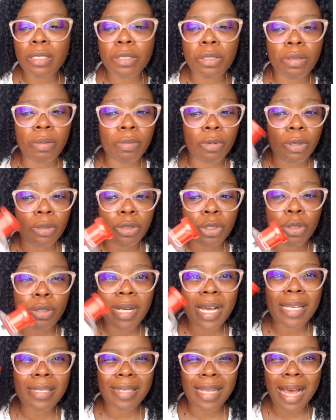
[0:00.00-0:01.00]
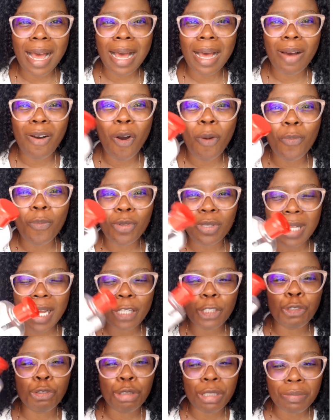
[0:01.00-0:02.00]
Some toners are almost
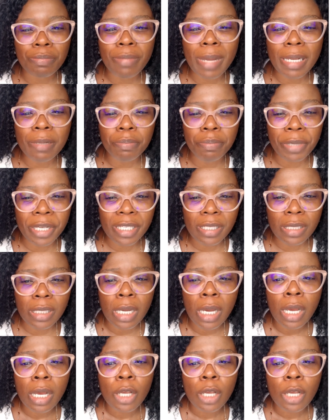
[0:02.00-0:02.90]
like treatment based.